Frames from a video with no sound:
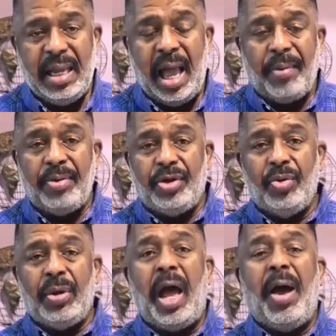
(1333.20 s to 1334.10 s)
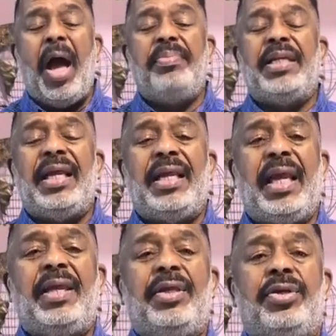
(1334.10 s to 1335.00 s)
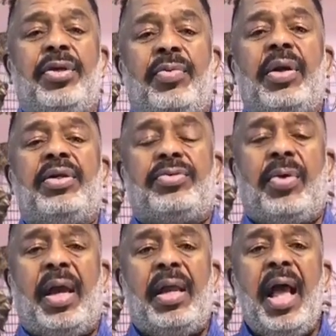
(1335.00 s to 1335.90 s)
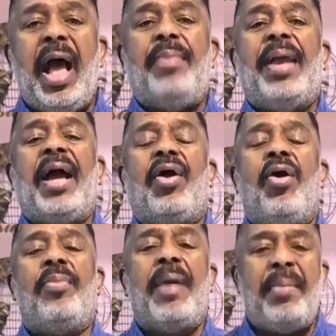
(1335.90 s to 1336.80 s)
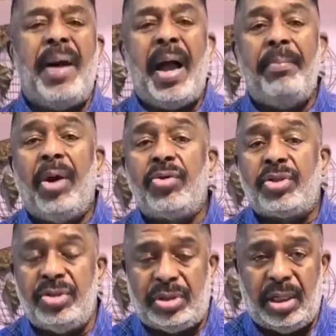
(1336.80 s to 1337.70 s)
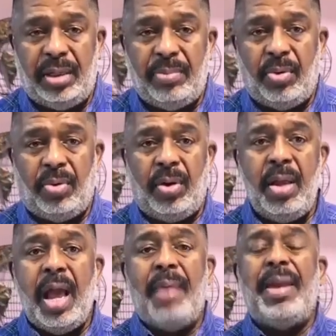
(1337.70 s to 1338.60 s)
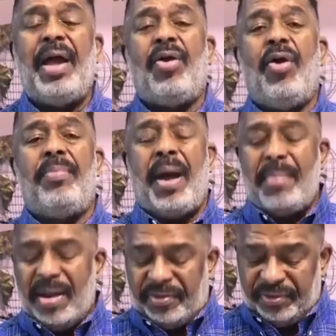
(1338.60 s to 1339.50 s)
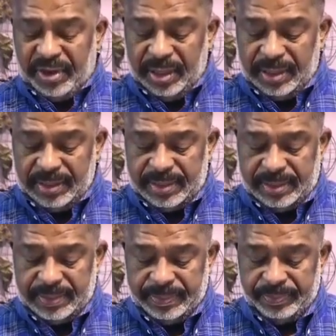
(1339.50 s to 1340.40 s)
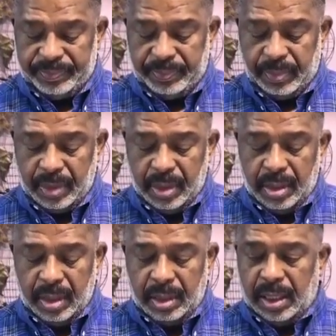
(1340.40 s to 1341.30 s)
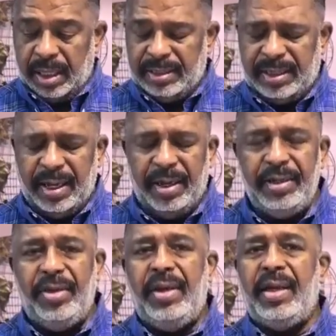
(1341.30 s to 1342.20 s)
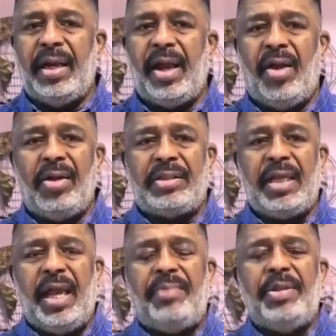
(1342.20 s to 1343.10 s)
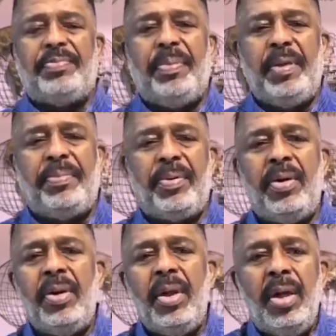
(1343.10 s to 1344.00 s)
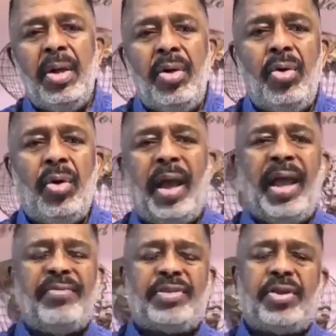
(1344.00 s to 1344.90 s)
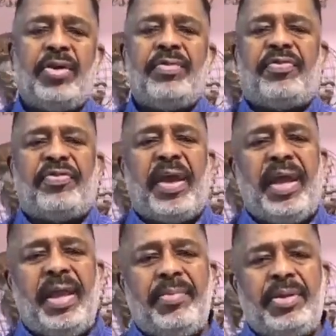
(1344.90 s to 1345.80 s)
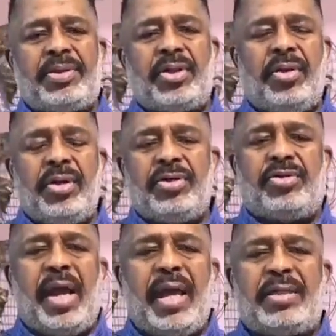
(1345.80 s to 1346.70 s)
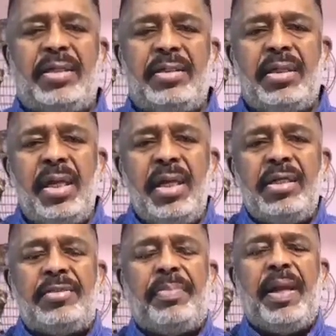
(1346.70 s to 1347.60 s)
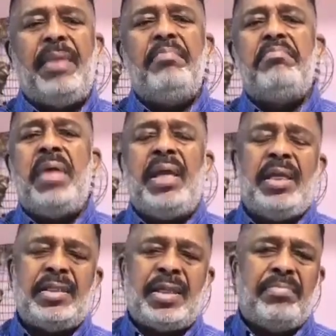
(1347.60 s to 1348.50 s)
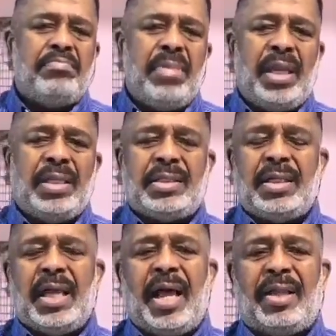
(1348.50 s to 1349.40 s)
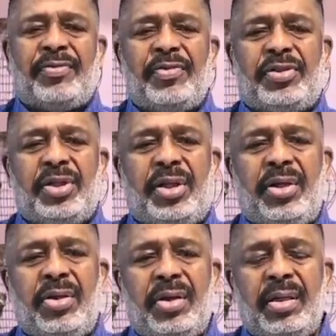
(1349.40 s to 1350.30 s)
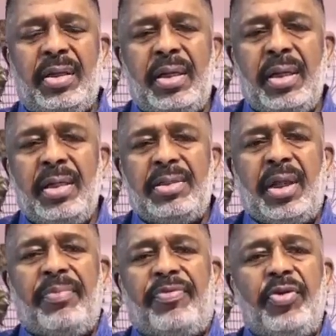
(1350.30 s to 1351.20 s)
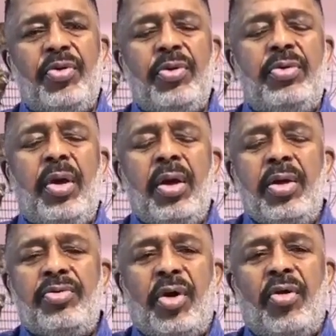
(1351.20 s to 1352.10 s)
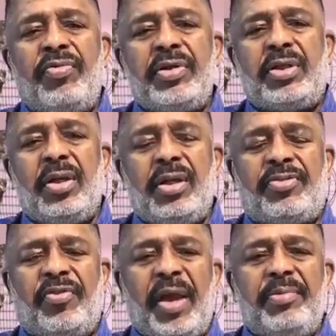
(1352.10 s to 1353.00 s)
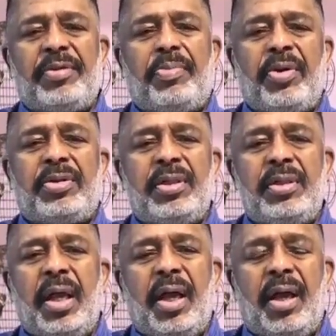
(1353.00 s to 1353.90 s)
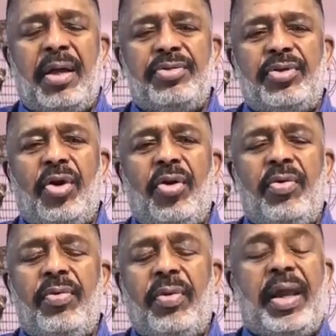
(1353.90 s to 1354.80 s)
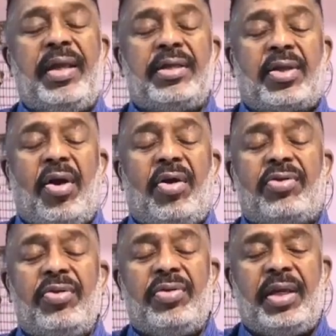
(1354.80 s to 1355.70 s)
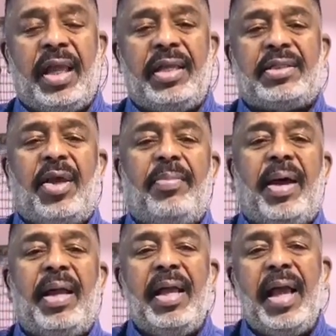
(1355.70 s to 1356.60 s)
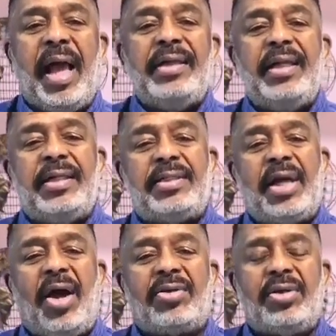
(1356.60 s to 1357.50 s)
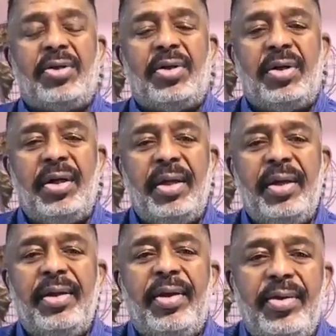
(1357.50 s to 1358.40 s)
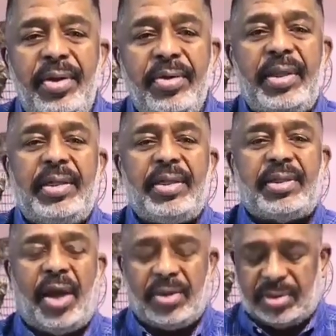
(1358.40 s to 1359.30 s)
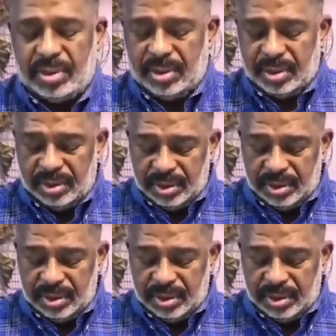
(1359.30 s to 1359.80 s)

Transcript: I'm dedicated to doing what is right. I'm not going by my emotions anymore. I'm not going by my feelings. Because you hear it all the time. These people who have certain fame and certain attractions spending millions and millions of dollars for security. Some fool drove into this famous person, ran his car through the gate talking about, "I need to talk to her." No, you don't need to talk to her.